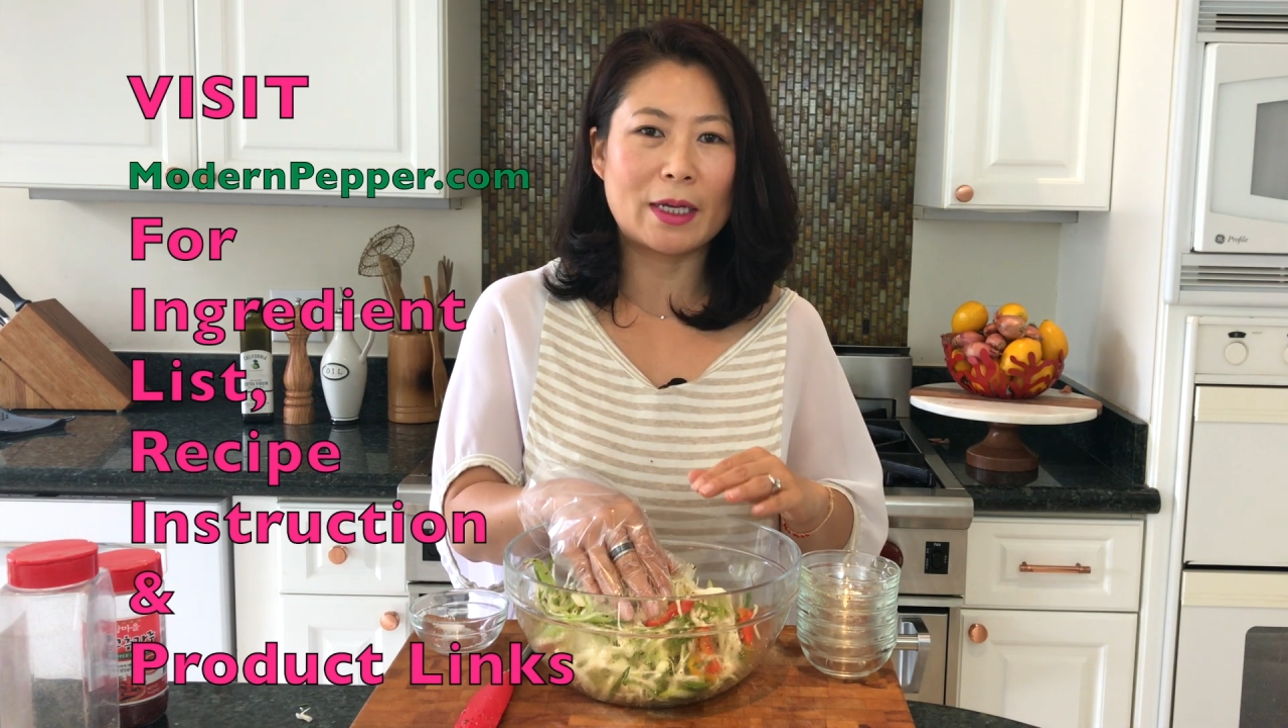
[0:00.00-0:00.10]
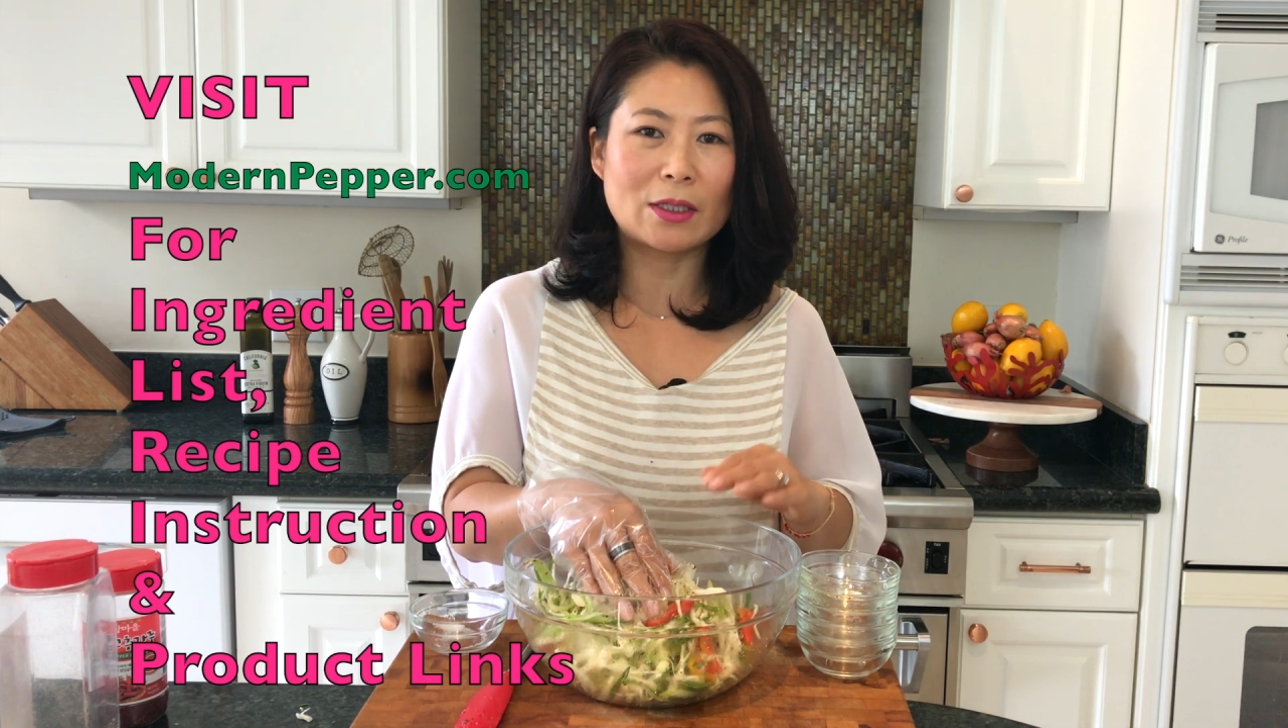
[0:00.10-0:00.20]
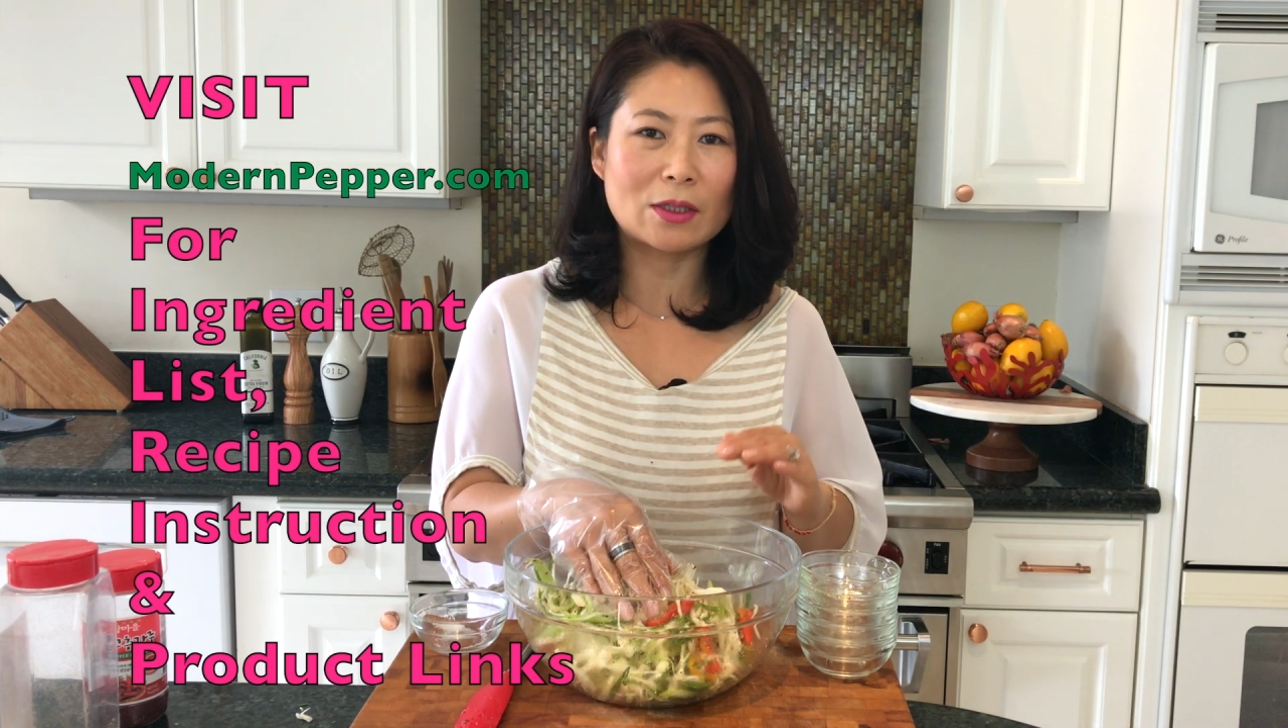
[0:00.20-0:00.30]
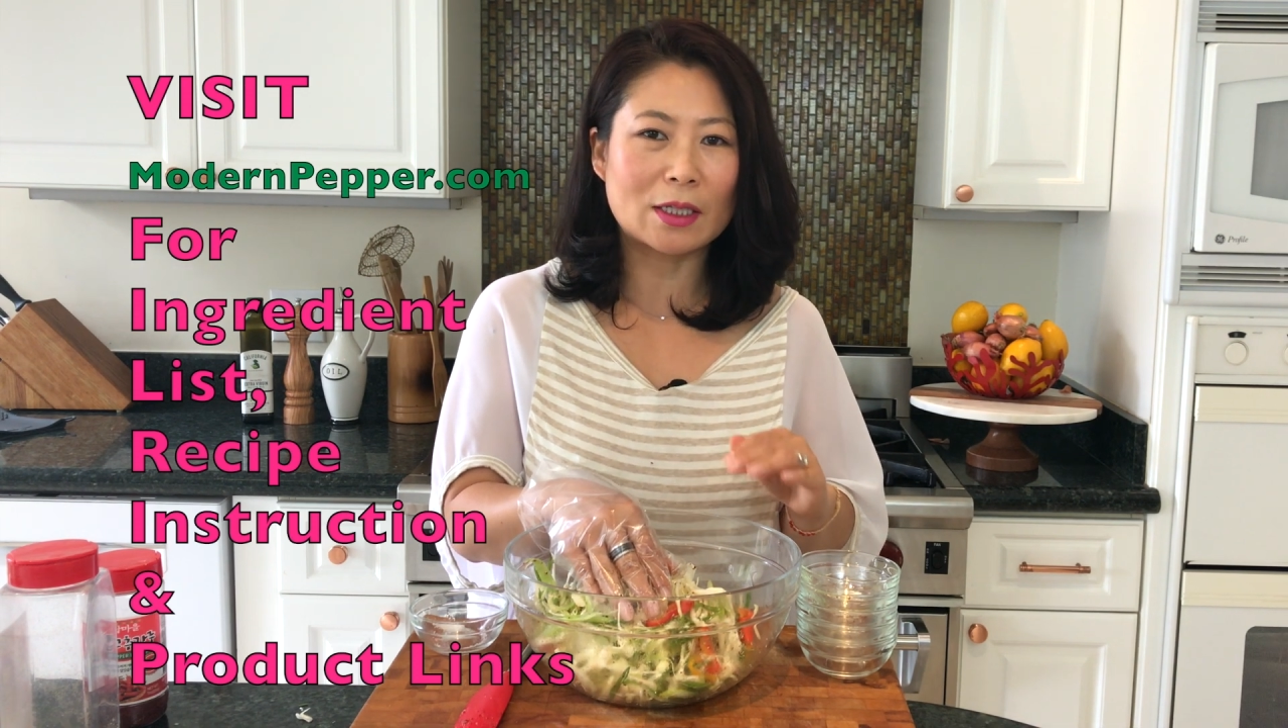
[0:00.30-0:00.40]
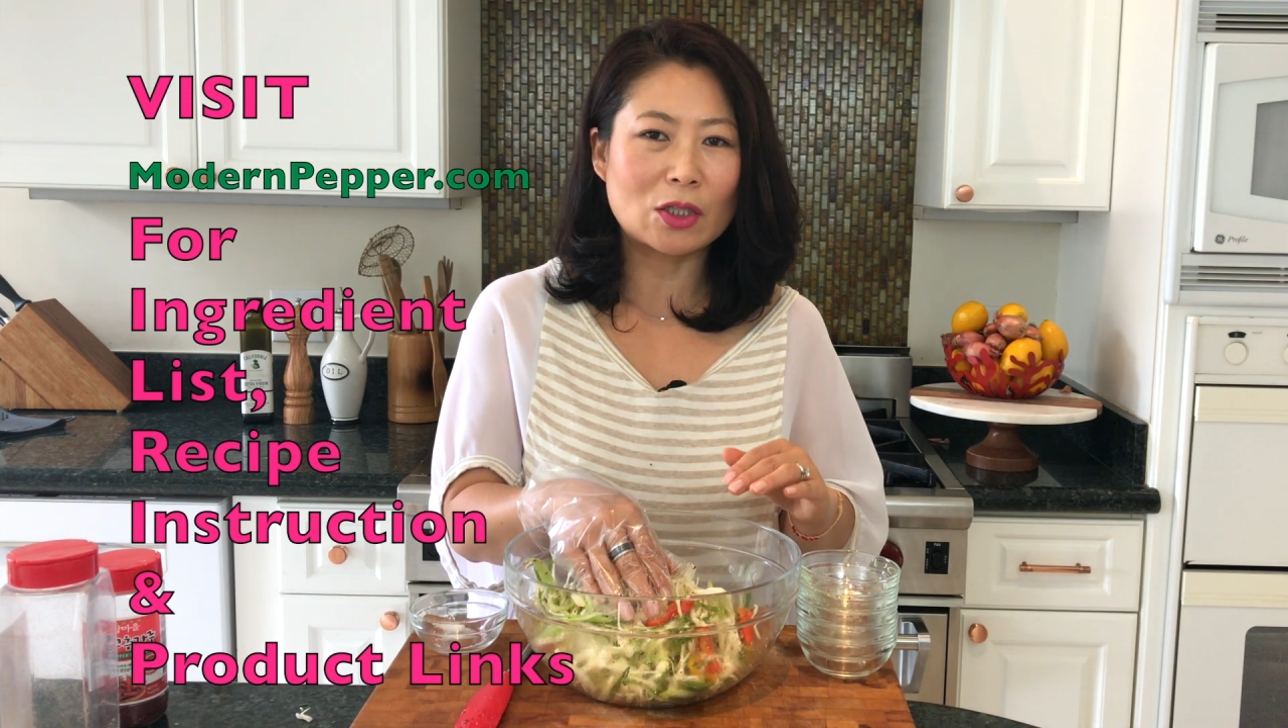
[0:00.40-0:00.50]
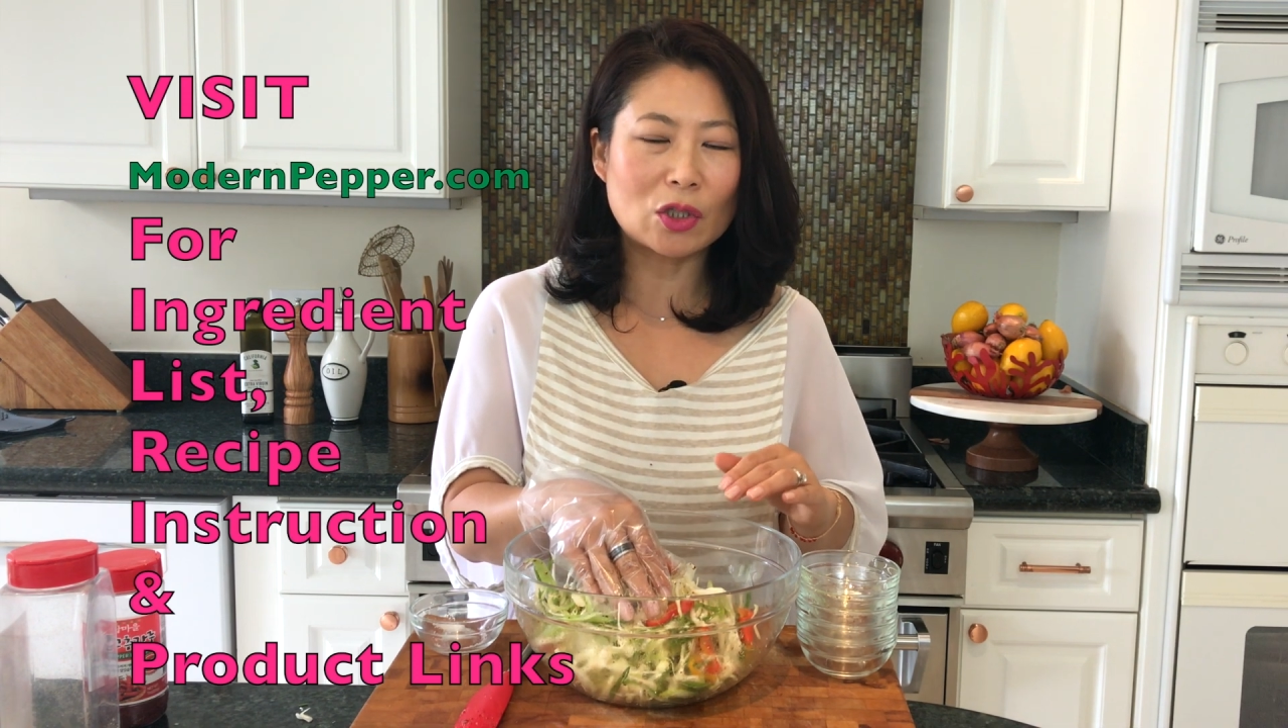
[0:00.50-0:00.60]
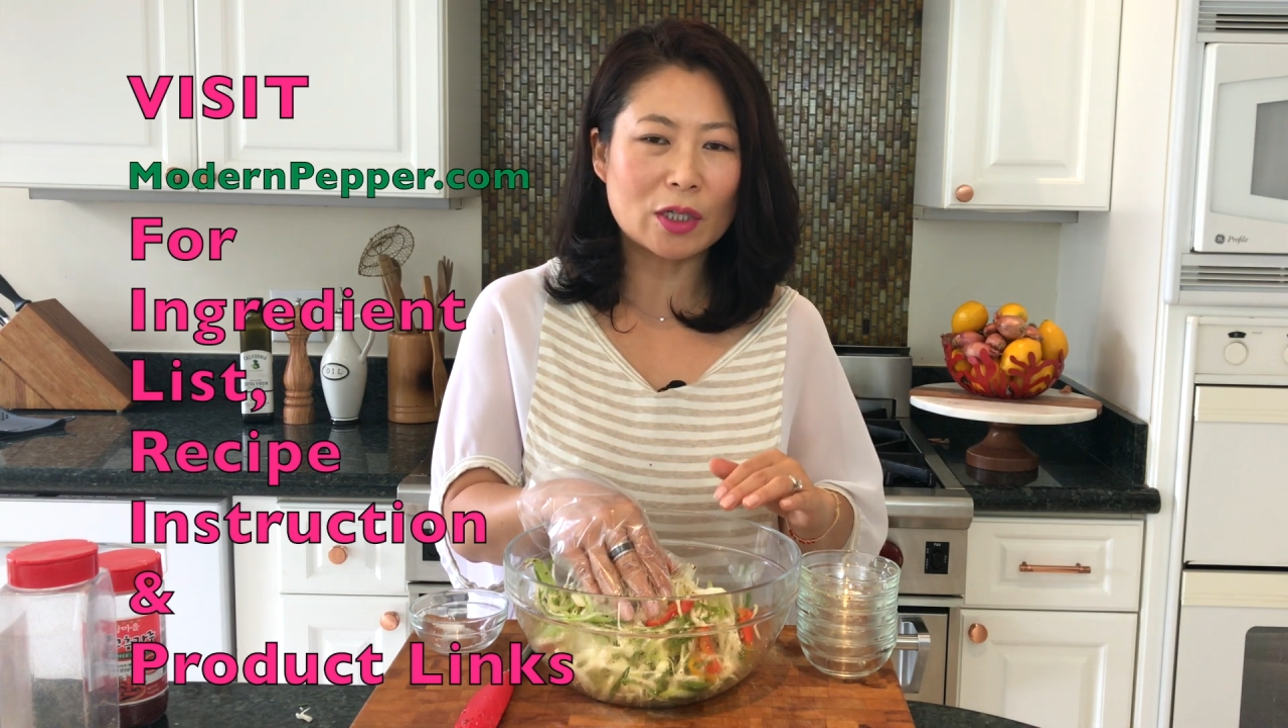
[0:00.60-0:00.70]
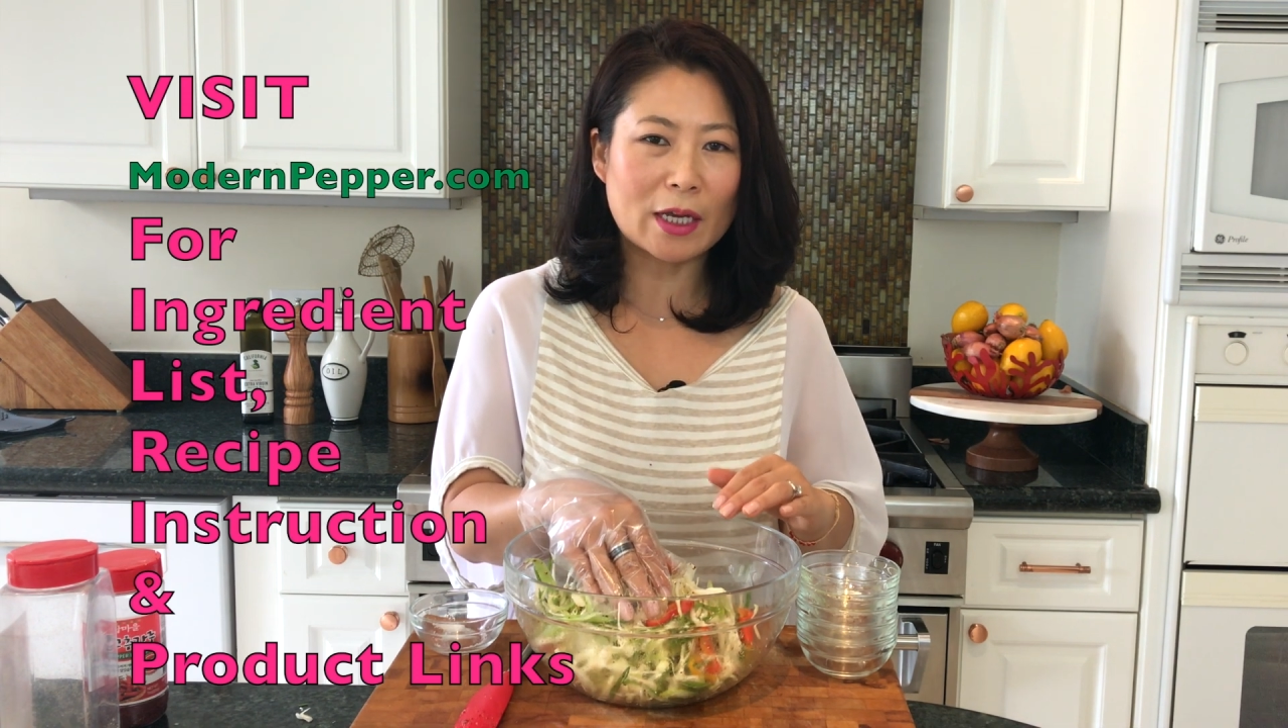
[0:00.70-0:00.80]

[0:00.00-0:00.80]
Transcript: as the kitchen